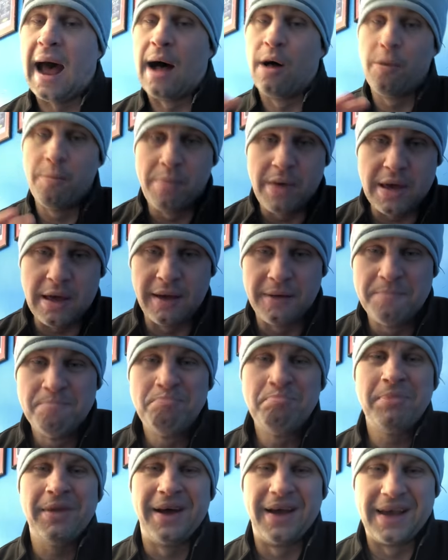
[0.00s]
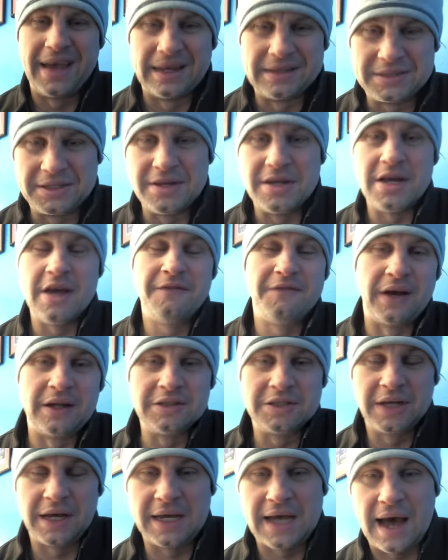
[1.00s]
albeit against a
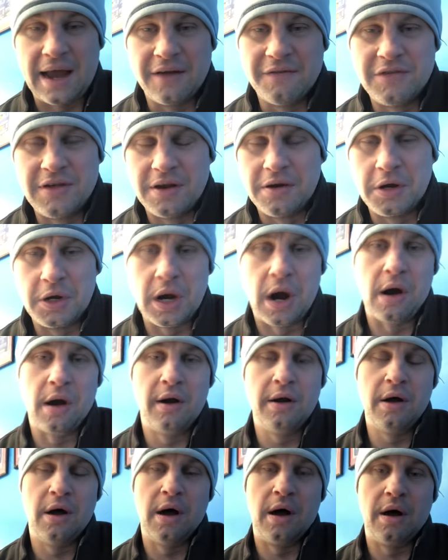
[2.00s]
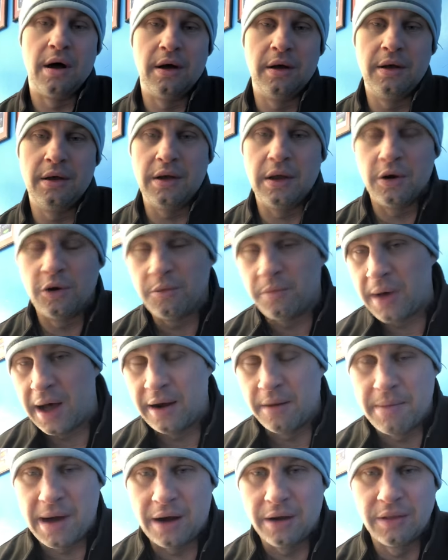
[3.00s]
defense that kind of didn't guard,
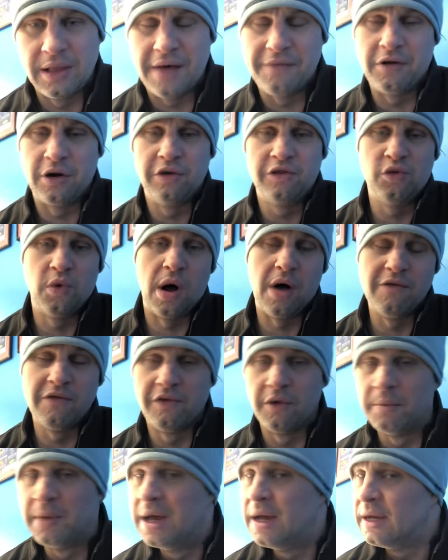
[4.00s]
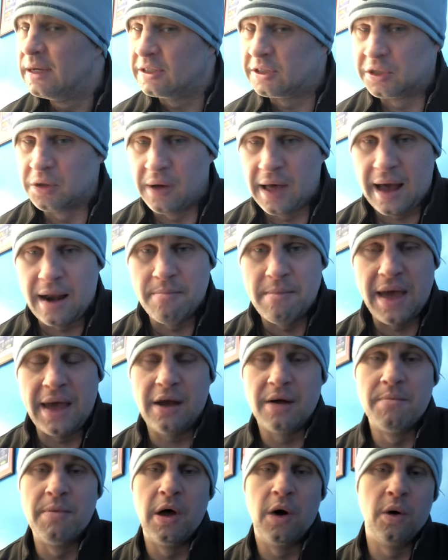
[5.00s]
on about 11 or 12 of them. Still got to
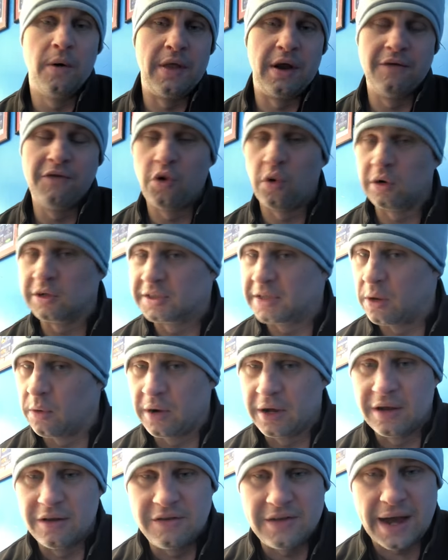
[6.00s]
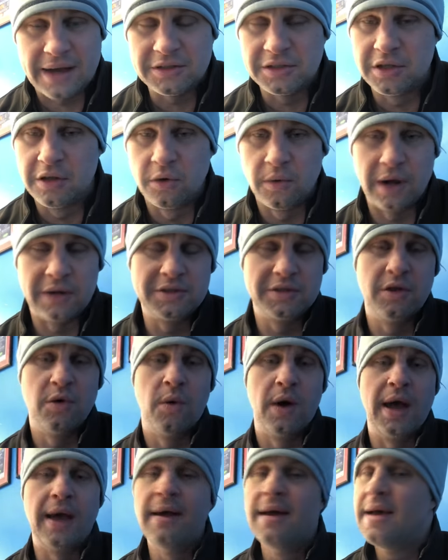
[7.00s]
make them, though. And then, of course, they were contested the rest of the
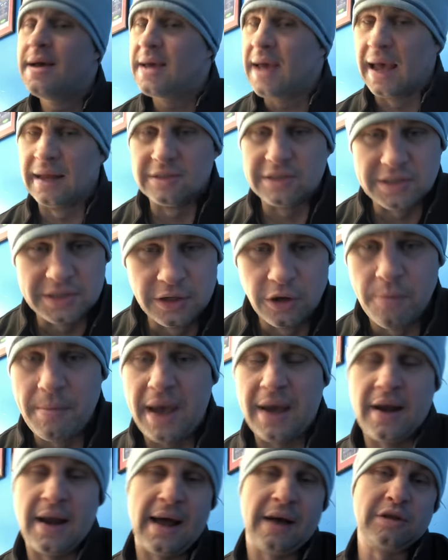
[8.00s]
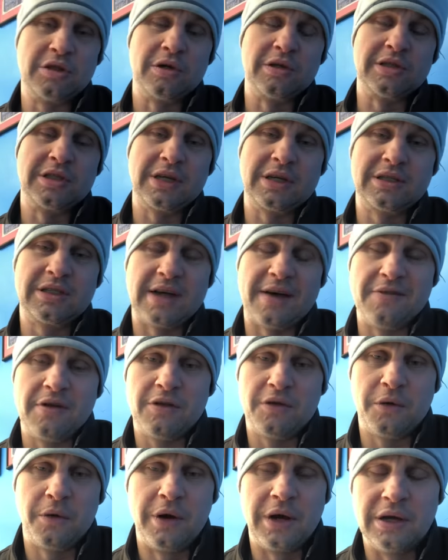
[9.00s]
way and still made an extra
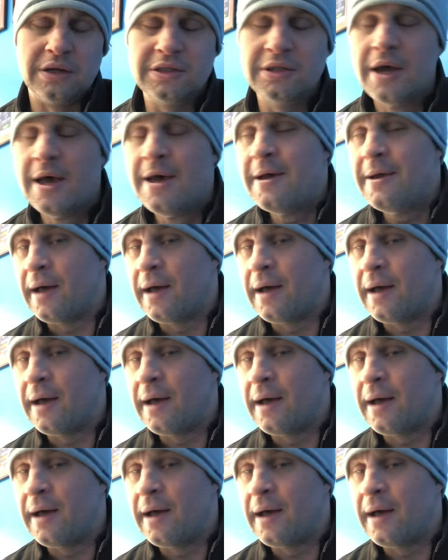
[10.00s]
6-7 threes.